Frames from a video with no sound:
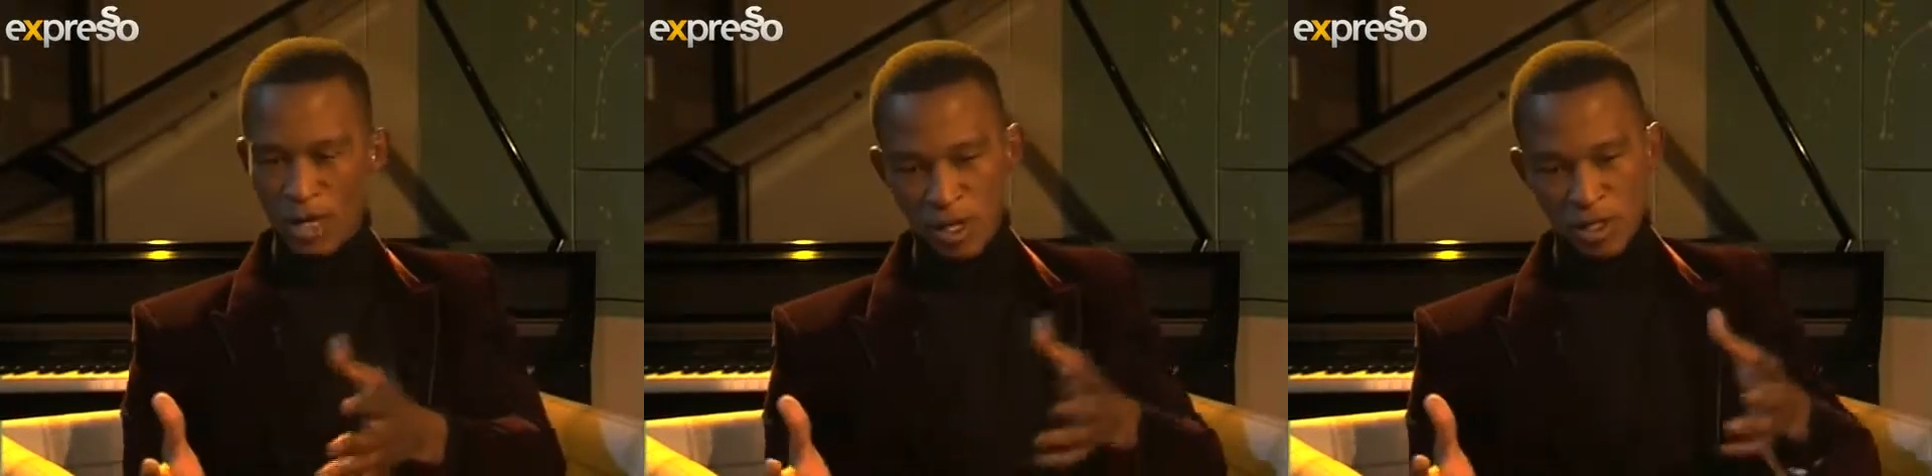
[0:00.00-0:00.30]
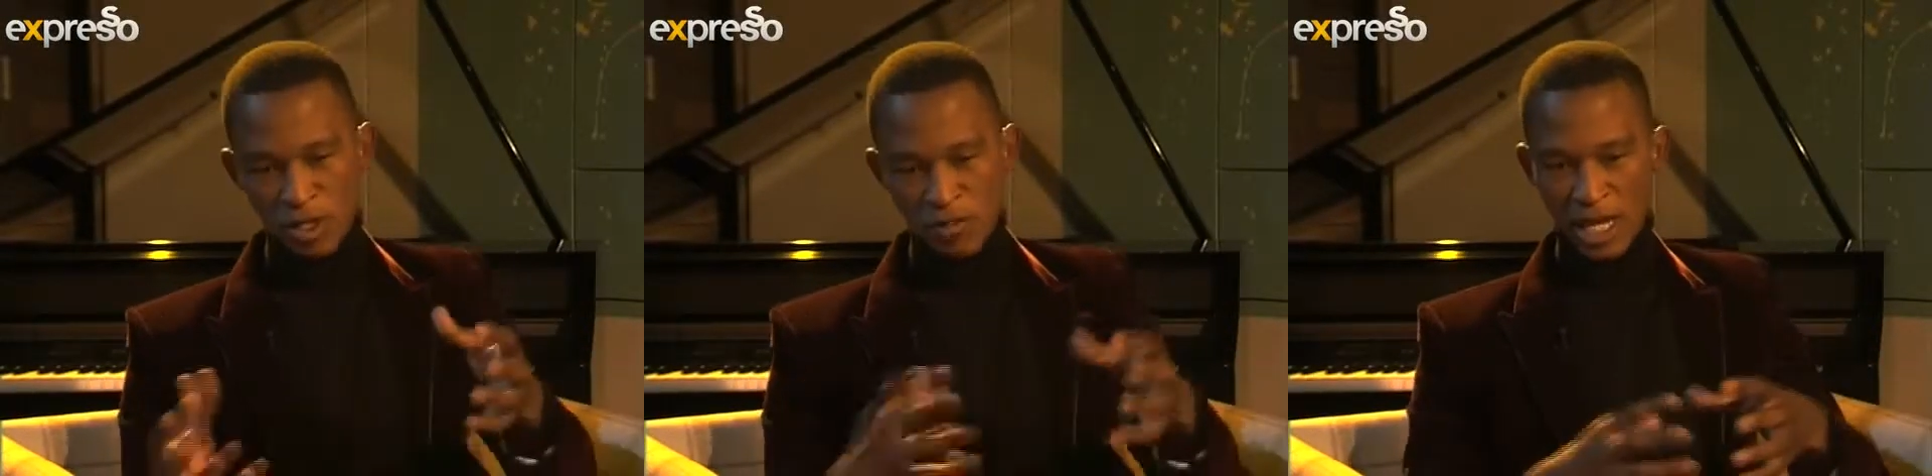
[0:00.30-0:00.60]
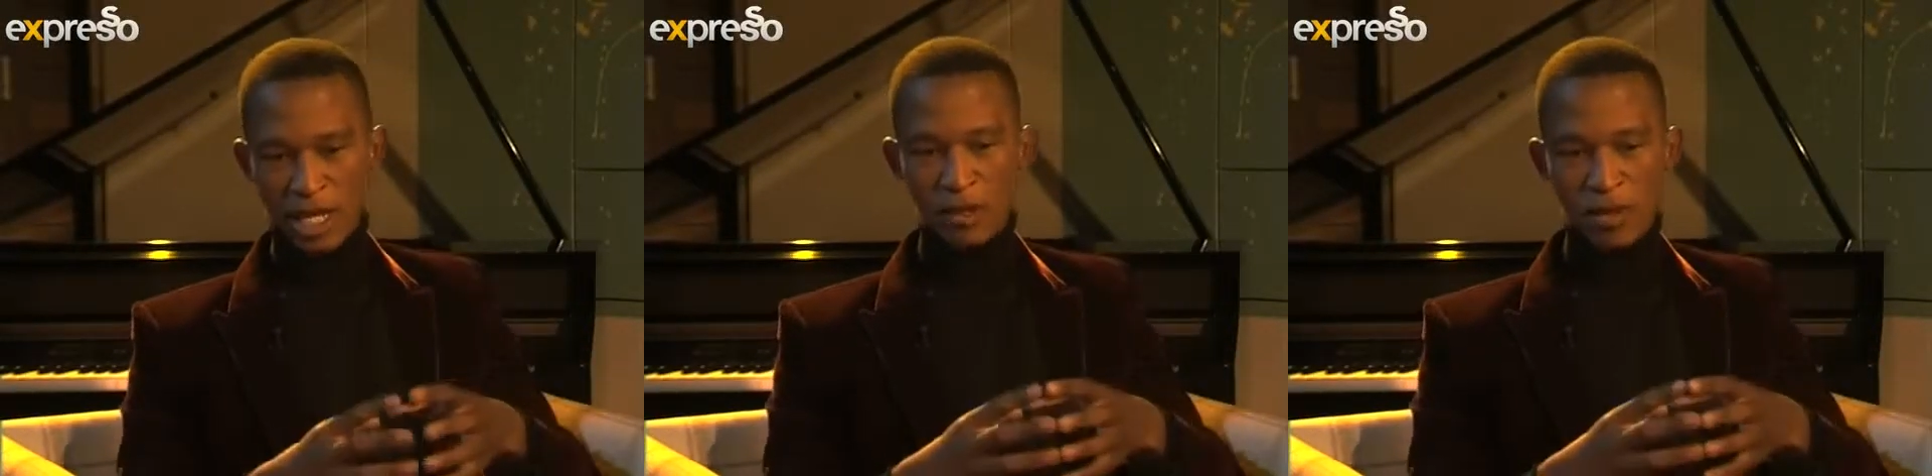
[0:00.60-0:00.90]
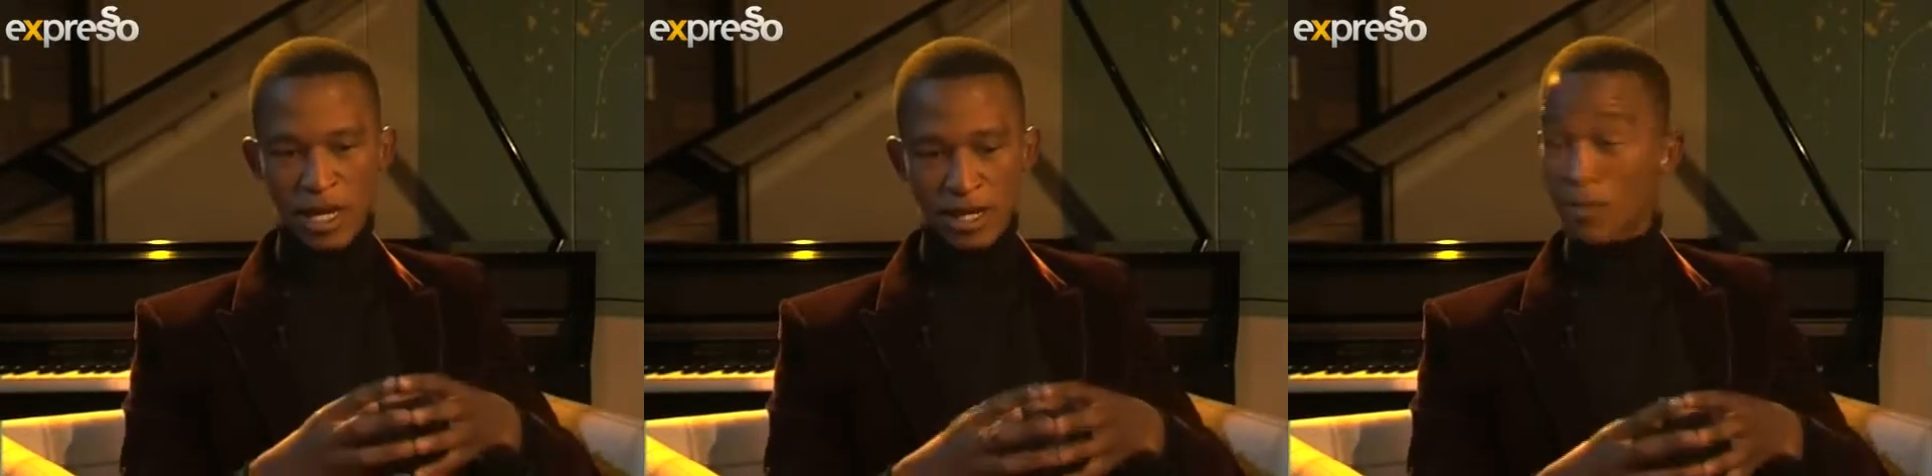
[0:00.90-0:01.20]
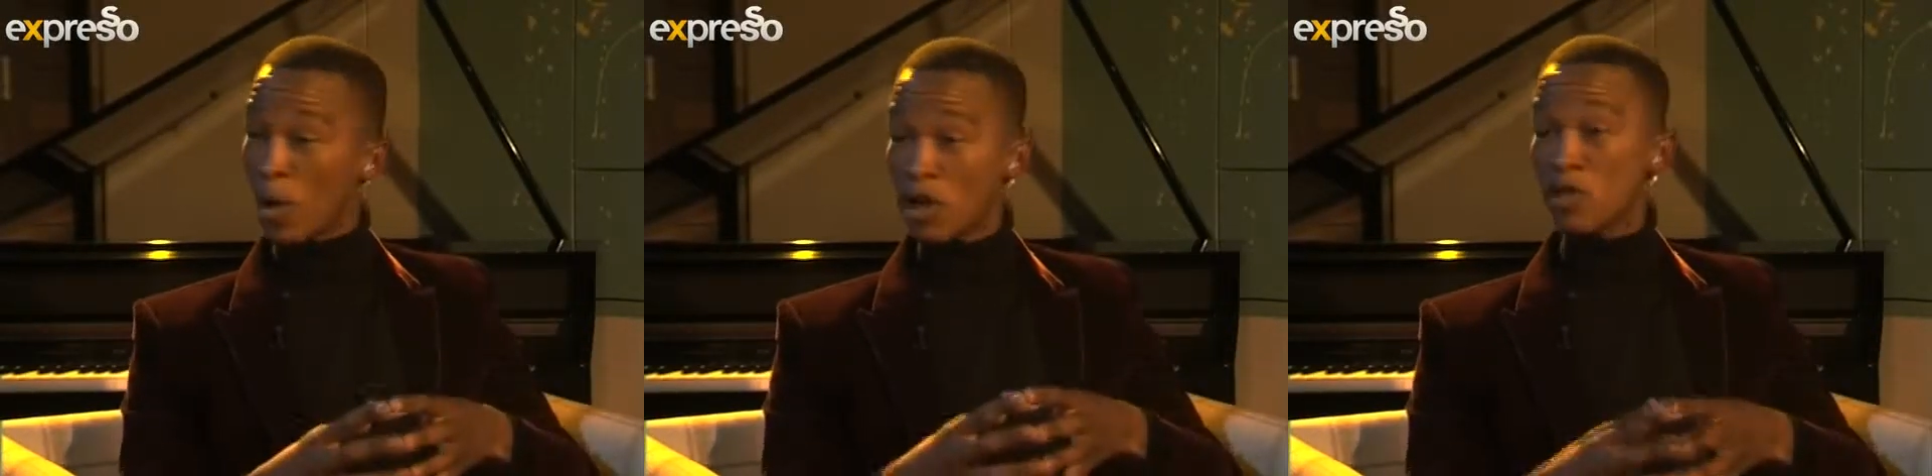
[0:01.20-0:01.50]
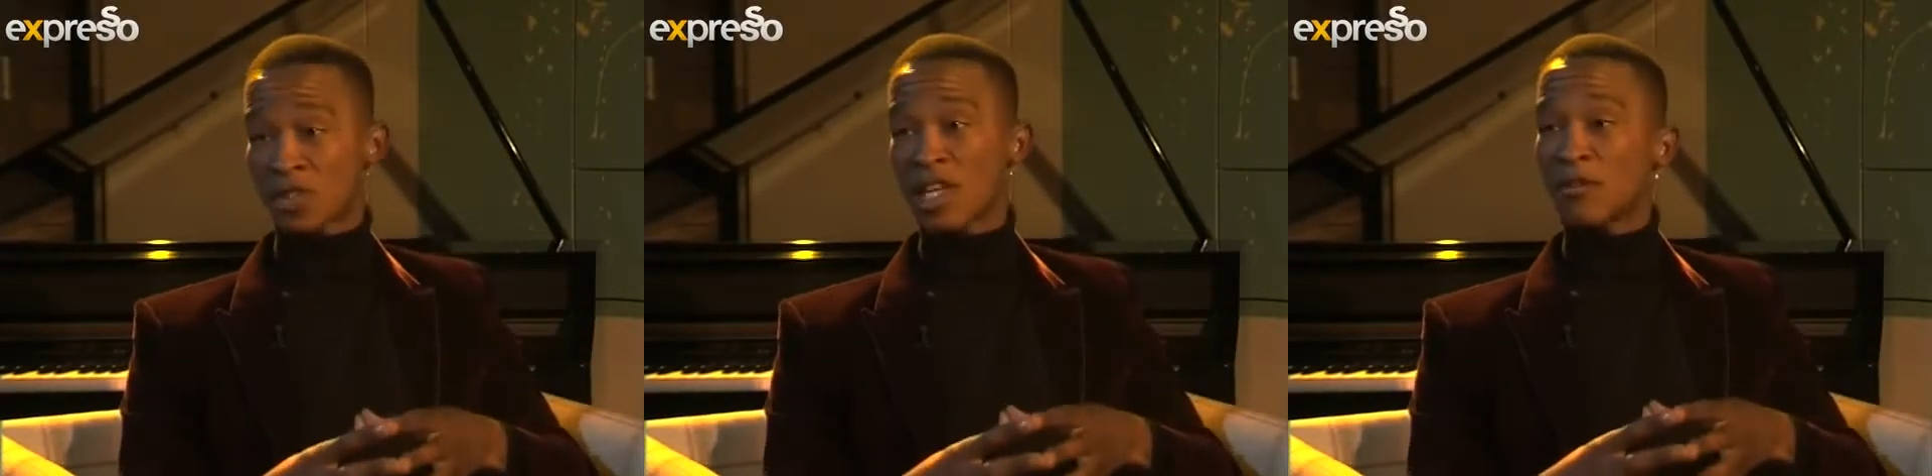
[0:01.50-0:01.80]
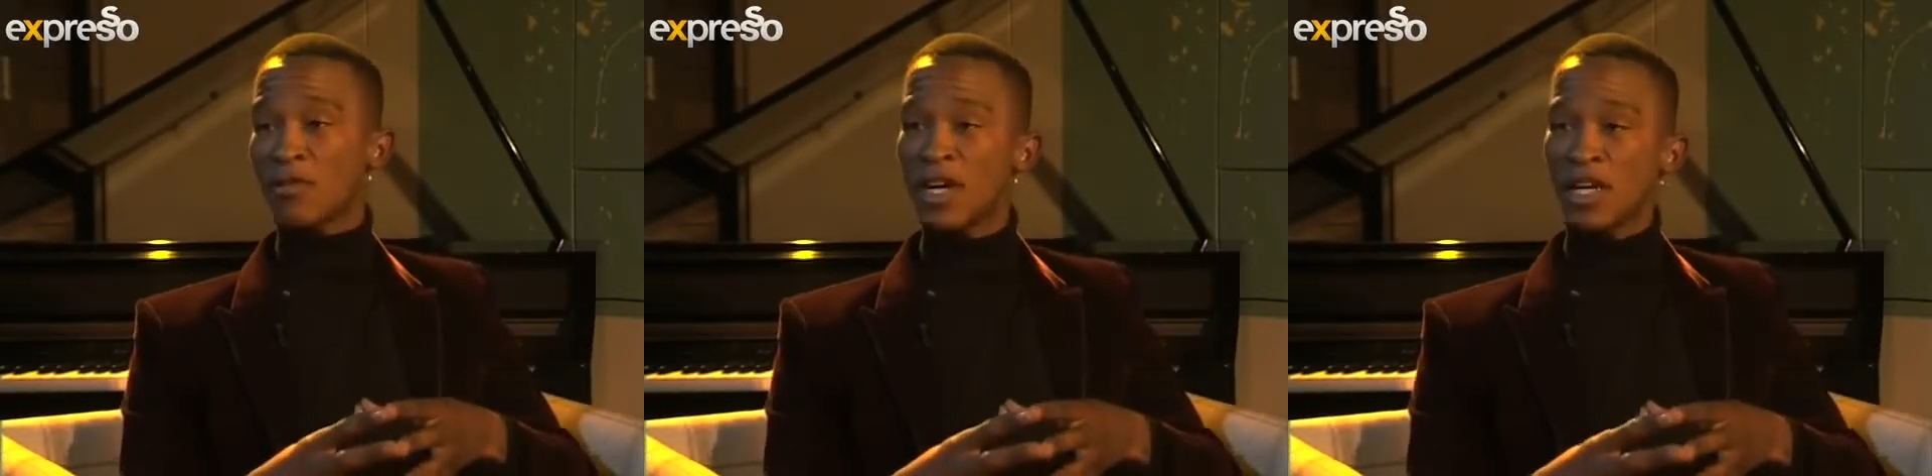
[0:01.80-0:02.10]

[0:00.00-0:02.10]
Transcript: because you've taken it upon yourself